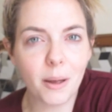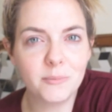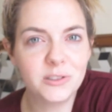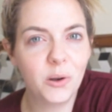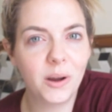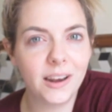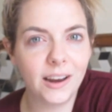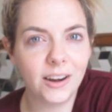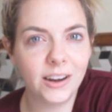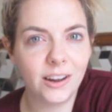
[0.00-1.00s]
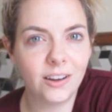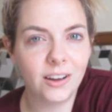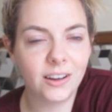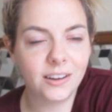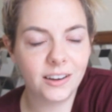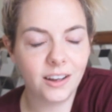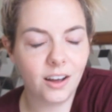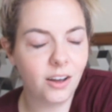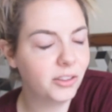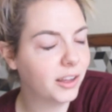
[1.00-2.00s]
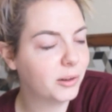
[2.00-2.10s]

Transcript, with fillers: I'm SoCanary on all the